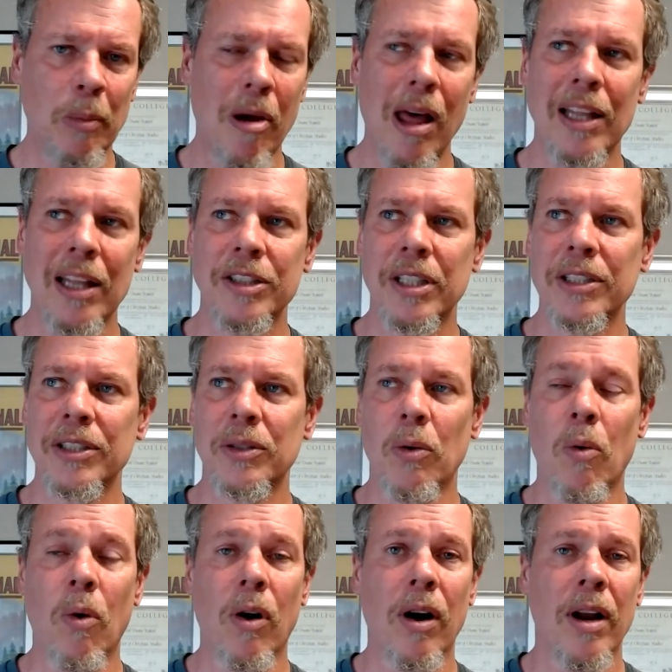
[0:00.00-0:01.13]
apologist
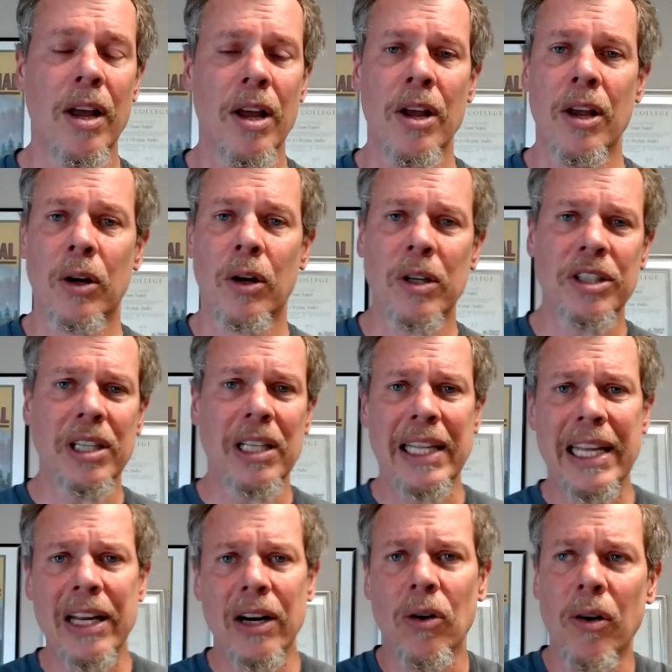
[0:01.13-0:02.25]
or Christian
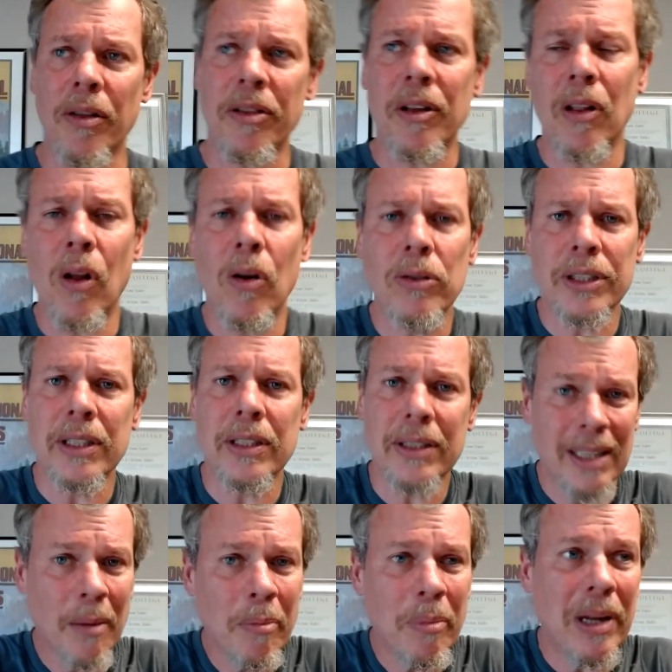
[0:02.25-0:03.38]
leader or theologian,
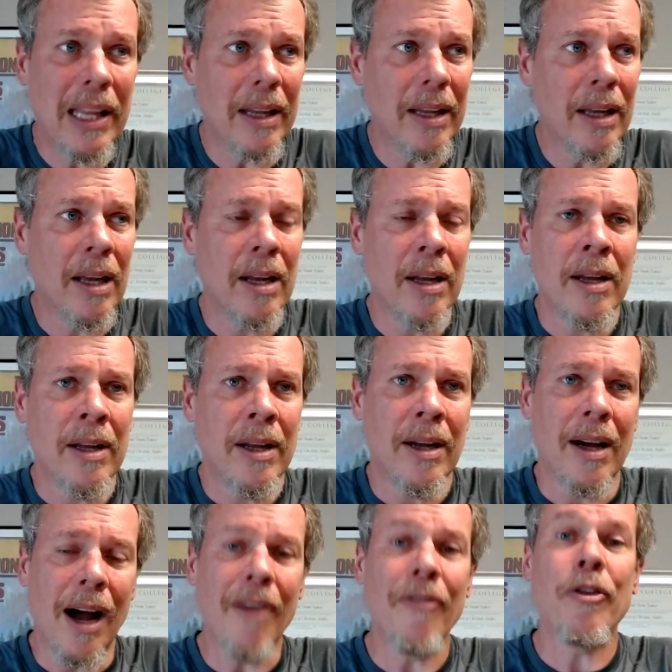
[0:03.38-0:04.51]
somebody
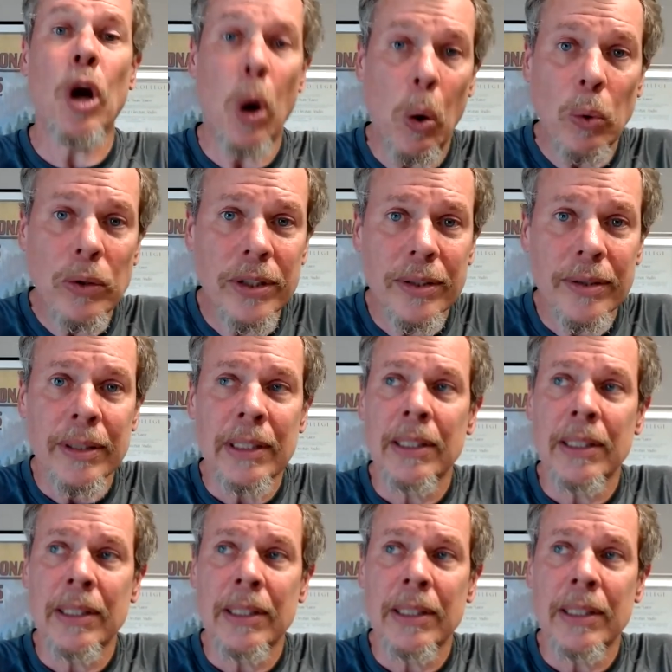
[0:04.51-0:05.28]
of note